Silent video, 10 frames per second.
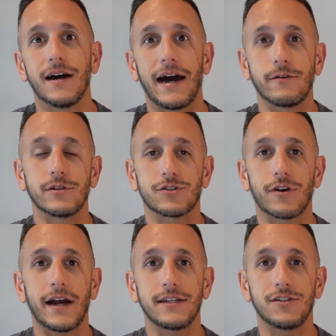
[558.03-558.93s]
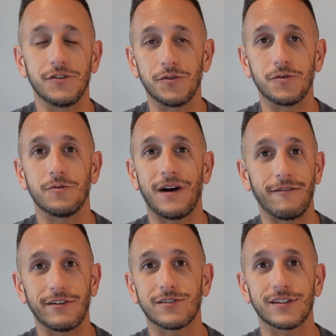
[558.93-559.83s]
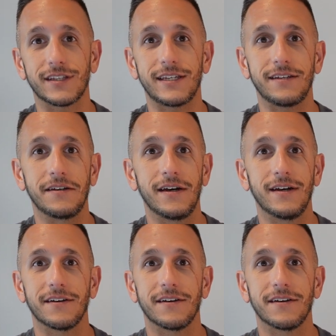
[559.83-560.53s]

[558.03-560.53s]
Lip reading: I would try to obviously,